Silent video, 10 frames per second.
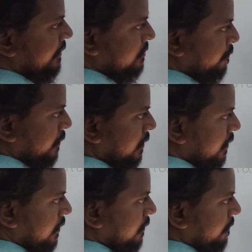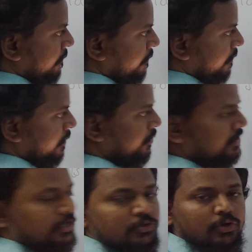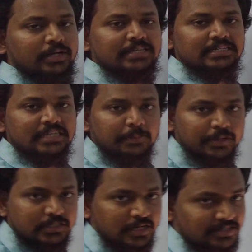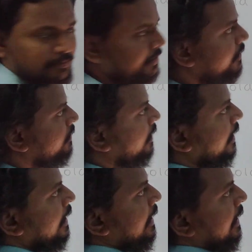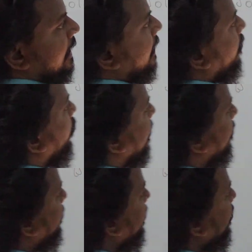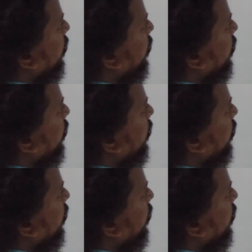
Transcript: SP. Because I sold at 60% SP. What happened?